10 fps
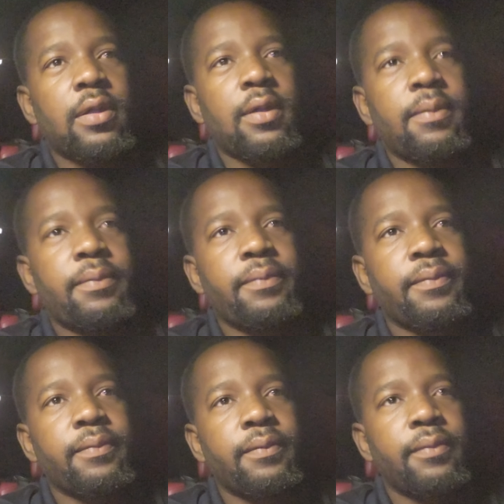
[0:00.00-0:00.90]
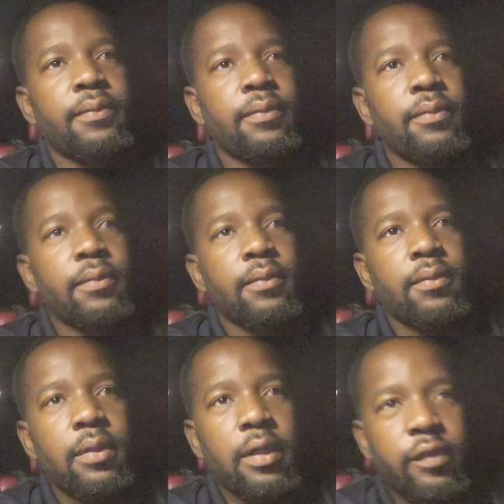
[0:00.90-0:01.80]

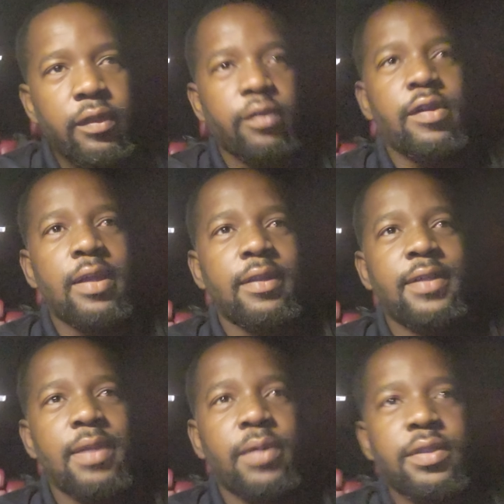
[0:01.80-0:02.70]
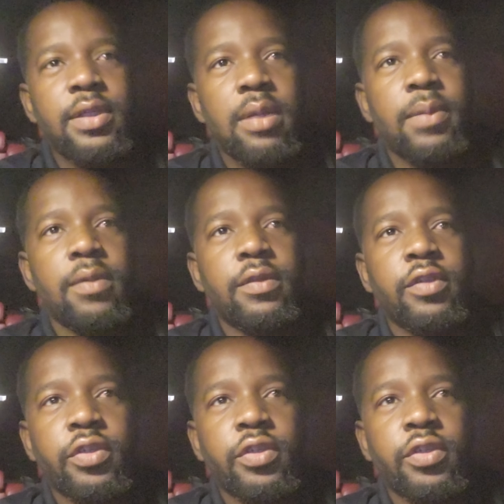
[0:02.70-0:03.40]
um I still try to take my time out